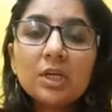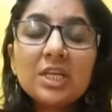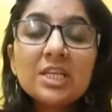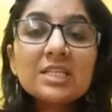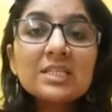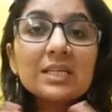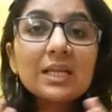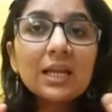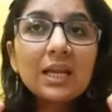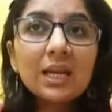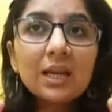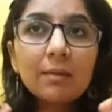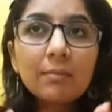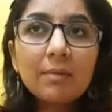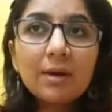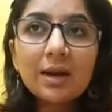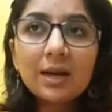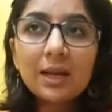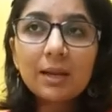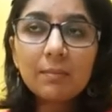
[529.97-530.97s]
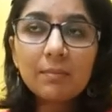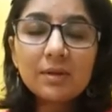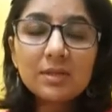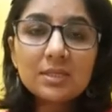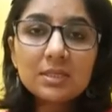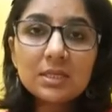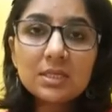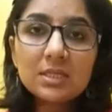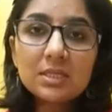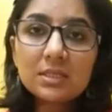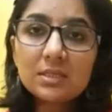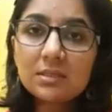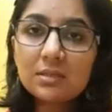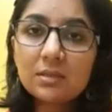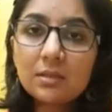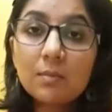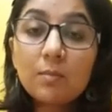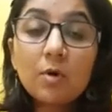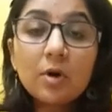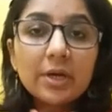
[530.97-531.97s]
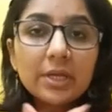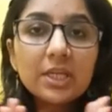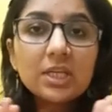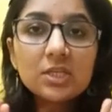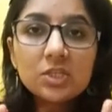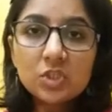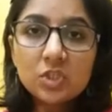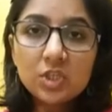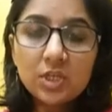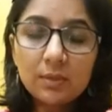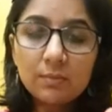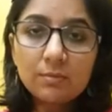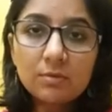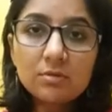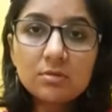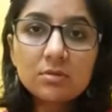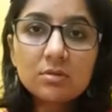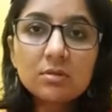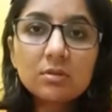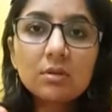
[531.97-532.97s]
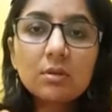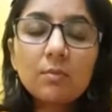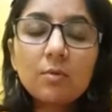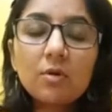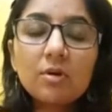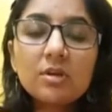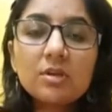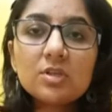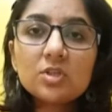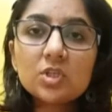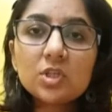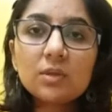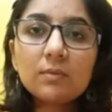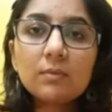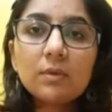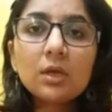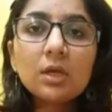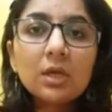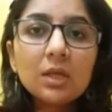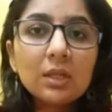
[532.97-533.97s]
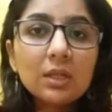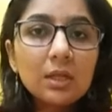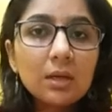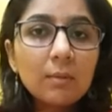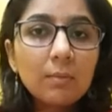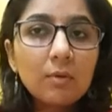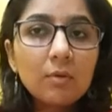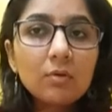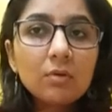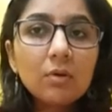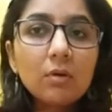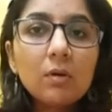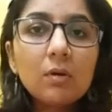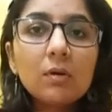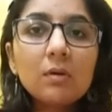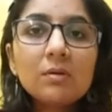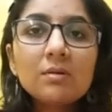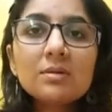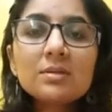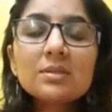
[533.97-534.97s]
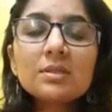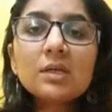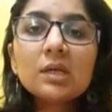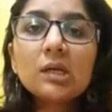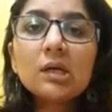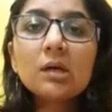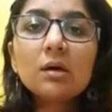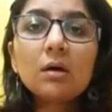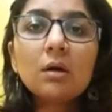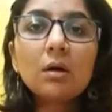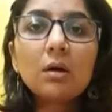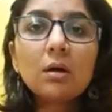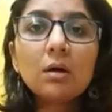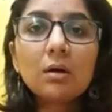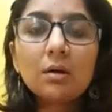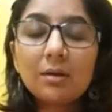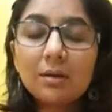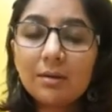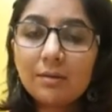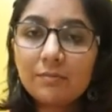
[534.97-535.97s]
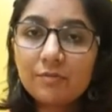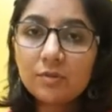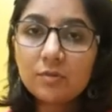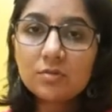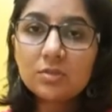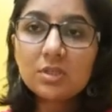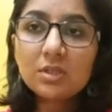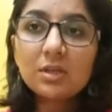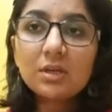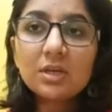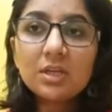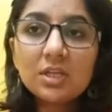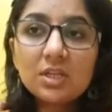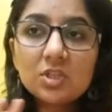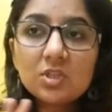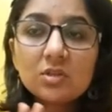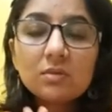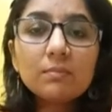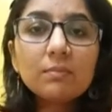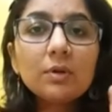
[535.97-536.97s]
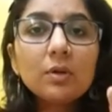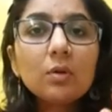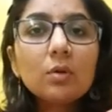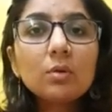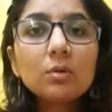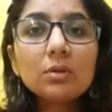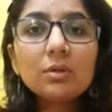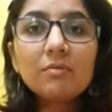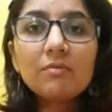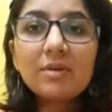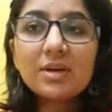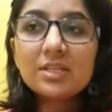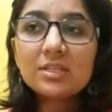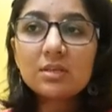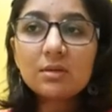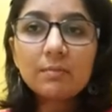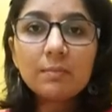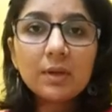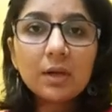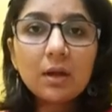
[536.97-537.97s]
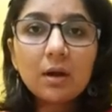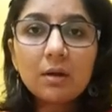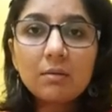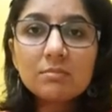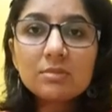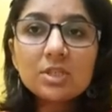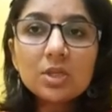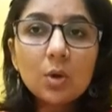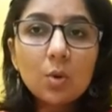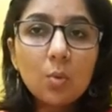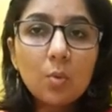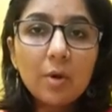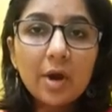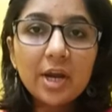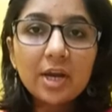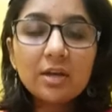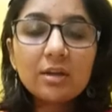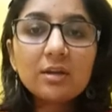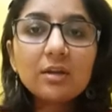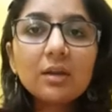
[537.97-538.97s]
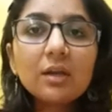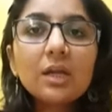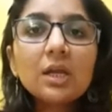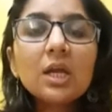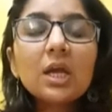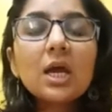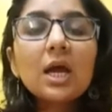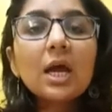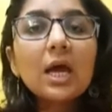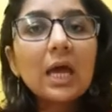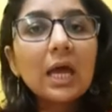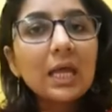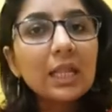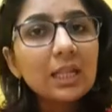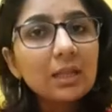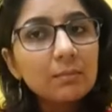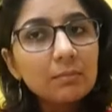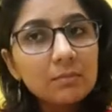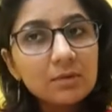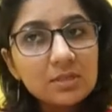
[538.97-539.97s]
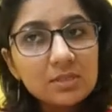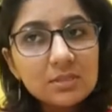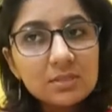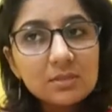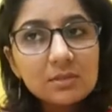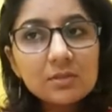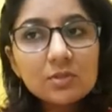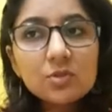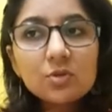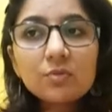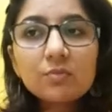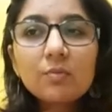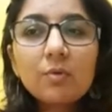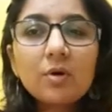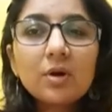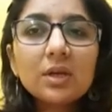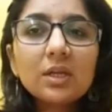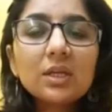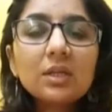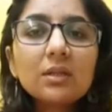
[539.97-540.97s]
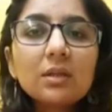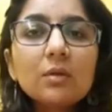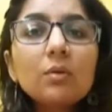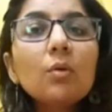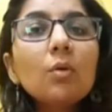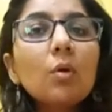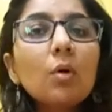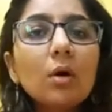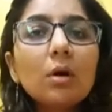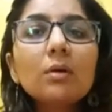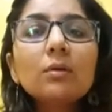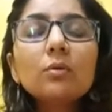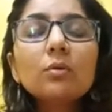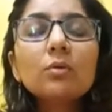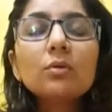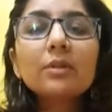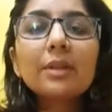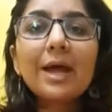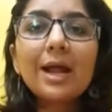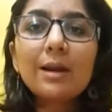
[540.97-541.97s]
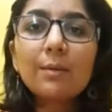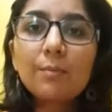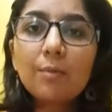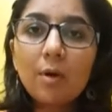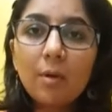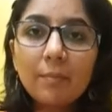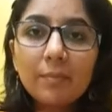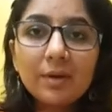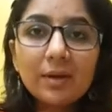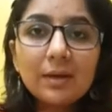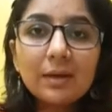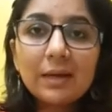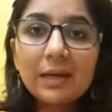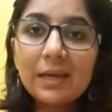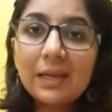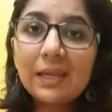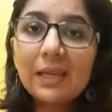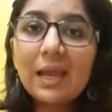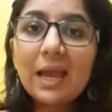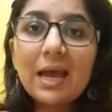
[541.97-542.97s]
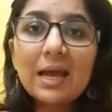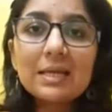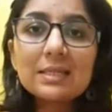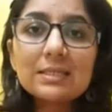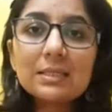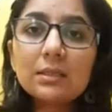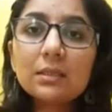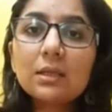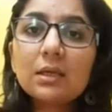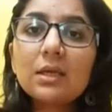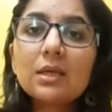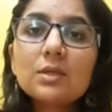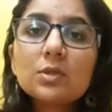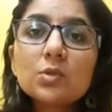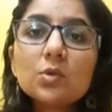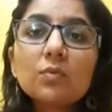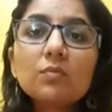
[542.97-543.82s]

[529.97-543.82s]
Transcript: easily remarkable changes in the body shape. This is in the body shape. Then about girls, if you see the region below the waist, it becomes wider, and the muscles of body, they do not grow that prominently as in case